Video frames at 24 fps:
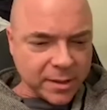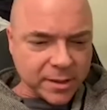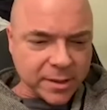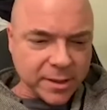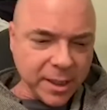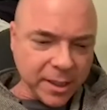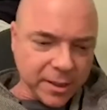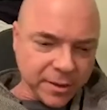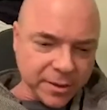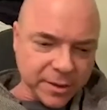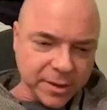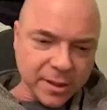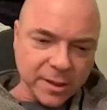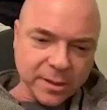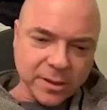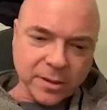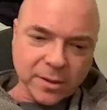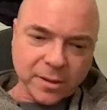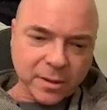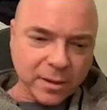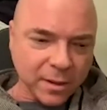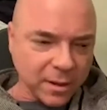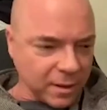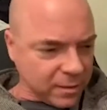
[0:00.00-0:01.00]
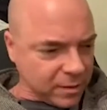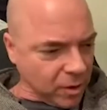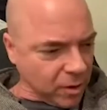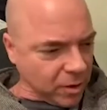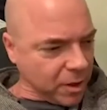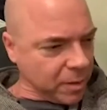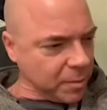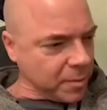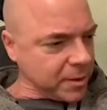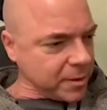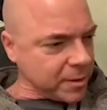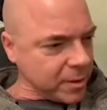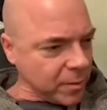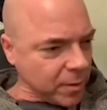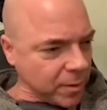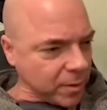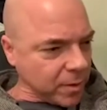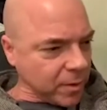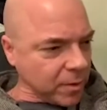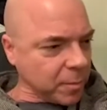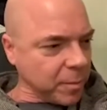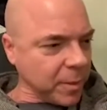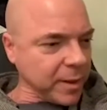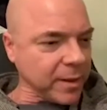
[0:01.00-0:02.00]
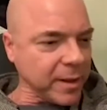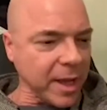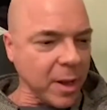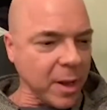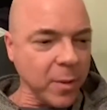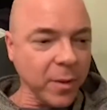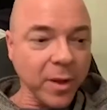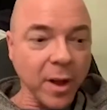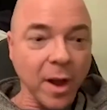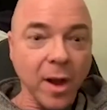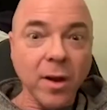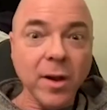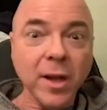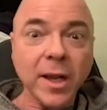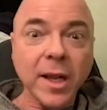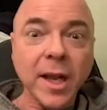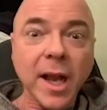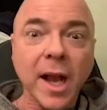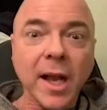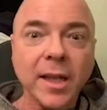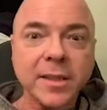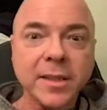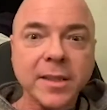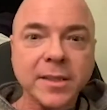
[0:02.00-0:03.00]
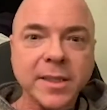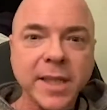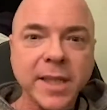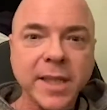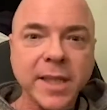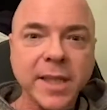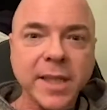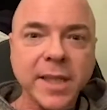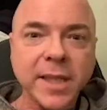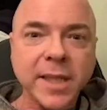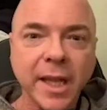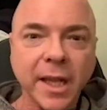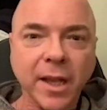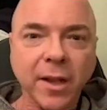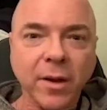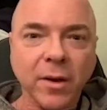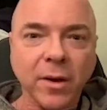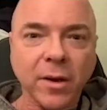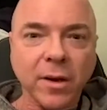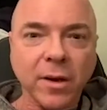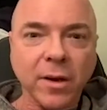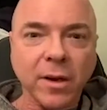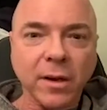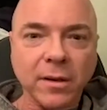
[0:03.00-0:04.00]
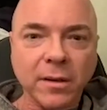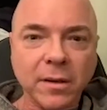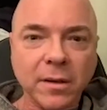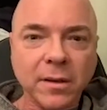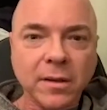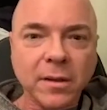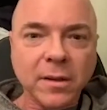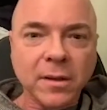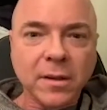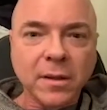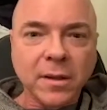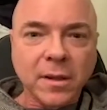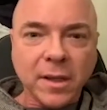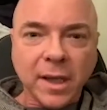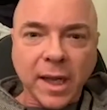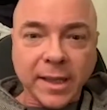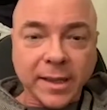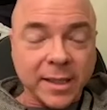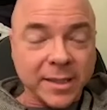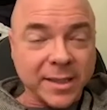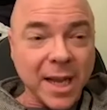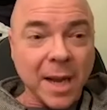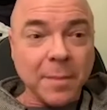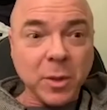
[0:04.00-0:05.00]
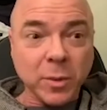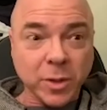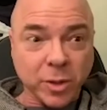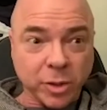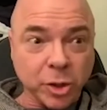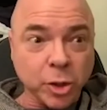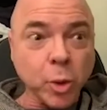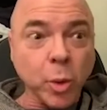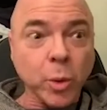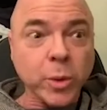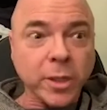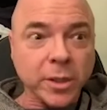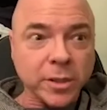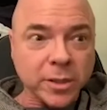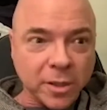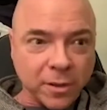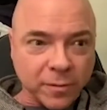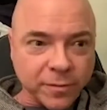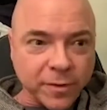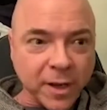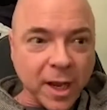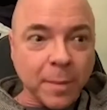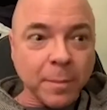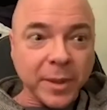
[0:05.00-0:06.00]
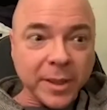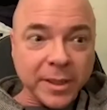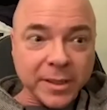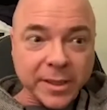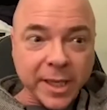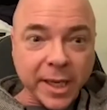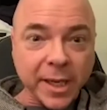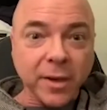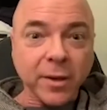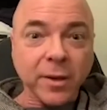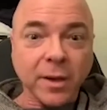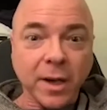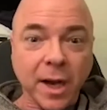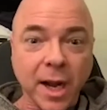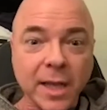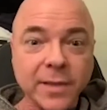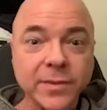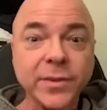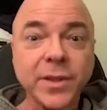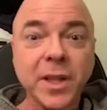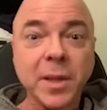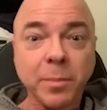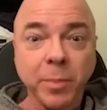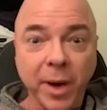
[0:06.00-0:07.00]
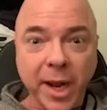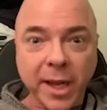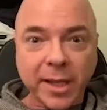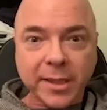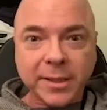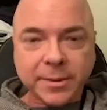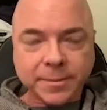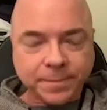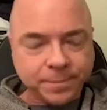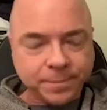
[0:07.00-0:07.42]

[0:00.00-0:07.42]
secrecy documents and whatnot, but they were the only guys taking on, at the time, there was a shortage of companies taking on guys for their pracs.